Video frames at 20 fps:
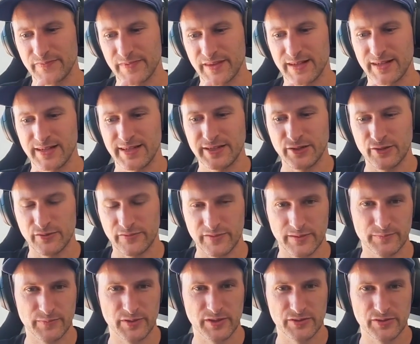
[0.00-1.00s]
layer of
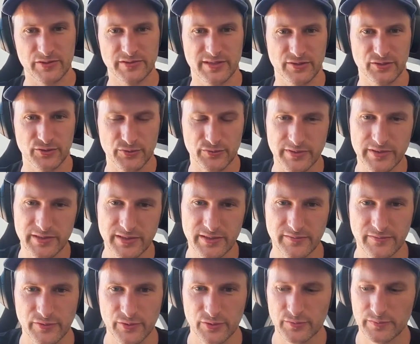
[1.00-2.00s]
abstraction that you need
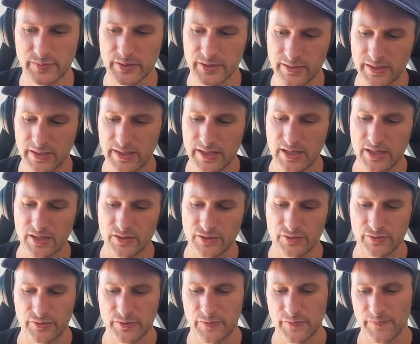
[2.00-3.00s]
if you're a bank.
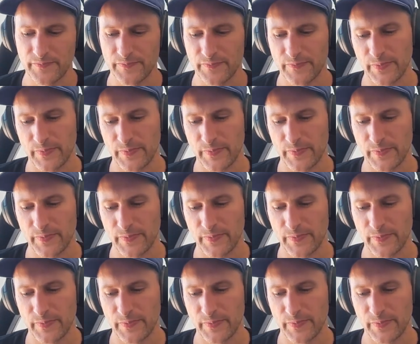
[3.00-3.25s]
So